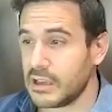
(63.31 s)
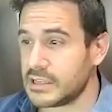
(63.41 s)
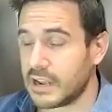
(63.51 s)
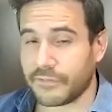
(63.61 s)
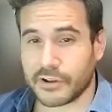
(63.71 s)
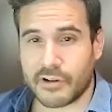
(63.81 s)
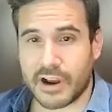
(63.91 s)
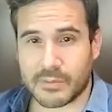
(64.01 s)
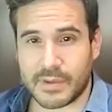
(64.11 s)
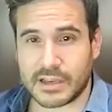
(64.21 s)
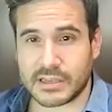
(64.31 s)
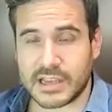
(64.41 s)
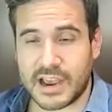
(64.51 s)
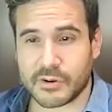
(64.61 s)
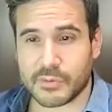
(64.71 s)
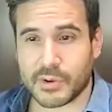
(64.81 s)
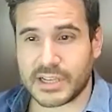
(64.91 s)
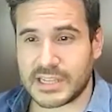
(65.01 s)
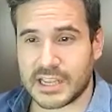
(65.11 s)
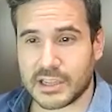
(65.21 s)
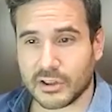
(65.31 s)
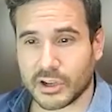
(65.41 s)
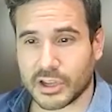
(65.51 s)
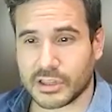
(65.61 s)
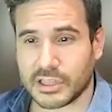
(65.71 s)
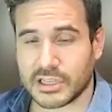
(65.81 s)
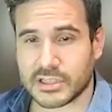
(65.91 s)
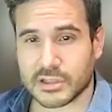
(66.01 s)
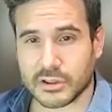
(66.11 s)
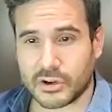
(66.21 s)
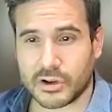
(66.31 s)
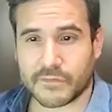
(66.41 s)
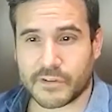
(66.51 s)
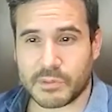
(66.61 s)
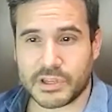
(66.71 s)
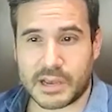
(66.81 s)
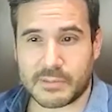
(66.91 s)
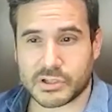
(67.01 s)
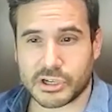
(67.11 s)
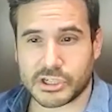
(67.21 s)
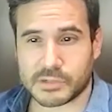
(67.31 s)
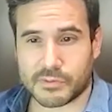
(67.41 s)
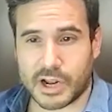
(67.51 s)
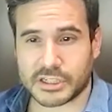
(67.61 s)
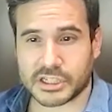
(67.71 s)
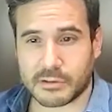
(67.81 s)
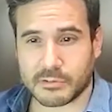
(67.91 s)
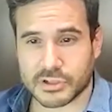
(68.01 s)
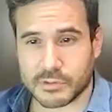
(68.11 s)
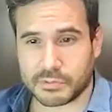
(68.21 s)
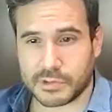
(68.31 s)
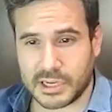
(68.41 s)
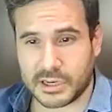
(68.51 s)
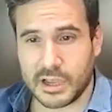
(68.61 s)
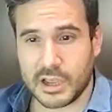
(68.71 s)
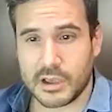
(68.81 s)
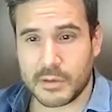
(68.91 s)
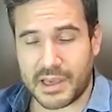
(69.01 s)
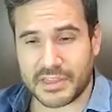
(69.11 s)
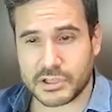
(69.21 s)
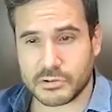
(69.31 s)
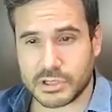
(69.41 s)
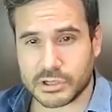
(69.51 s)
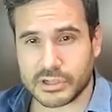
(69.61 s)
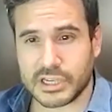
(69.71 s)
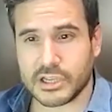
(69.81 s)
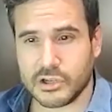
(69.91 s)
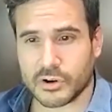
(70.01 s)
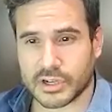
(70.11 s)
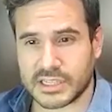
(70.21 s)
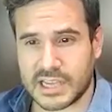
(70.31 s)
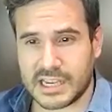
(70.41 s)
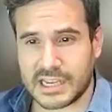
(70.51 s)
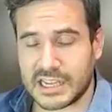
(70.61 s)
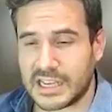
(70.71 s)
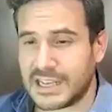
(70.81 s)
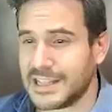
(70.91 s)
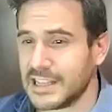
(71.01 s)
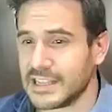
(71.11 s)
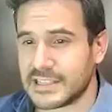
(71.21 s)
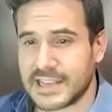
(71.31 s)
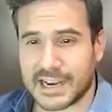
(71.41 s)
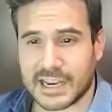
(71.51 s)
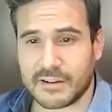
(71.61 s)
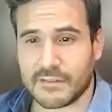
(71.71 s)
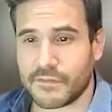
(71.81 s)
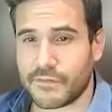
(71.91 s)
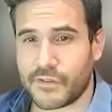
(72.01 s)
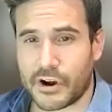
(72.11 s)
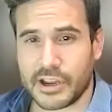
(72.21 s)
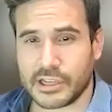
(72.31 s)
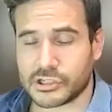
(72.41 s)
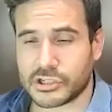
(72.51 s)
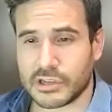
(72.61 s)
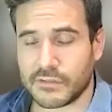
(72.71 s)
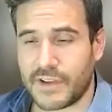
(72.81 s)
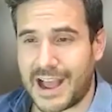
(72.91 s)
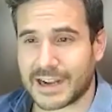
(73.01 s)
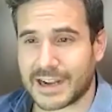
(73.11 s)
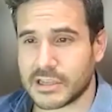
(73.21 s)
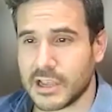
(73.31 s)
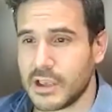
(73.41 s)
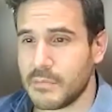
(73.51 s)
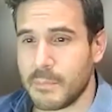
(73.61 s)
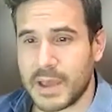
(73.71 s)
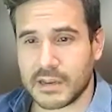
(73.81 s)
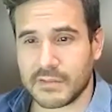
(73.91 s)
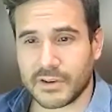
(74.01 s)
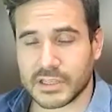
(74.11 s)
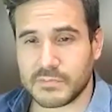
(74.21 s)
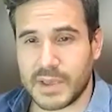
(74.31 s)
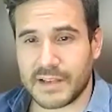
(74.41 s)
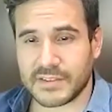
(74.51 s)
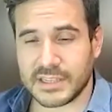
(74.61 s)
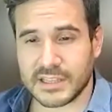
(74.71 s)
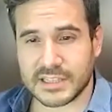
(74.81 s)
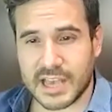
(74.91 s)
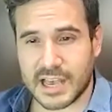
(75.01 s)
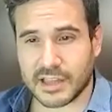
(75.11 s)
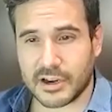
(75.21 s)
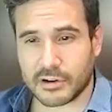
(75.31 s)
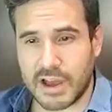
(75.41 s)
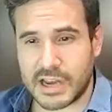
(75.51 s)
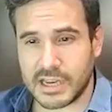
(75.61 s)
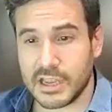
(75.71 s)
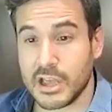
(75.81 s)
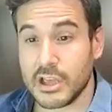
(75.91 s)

Definitely recommend everybody taking a look at this, learning from the demonstration project that was completed by this utility in New York State. Second, very interesting fact, many of us may have seen this headline already.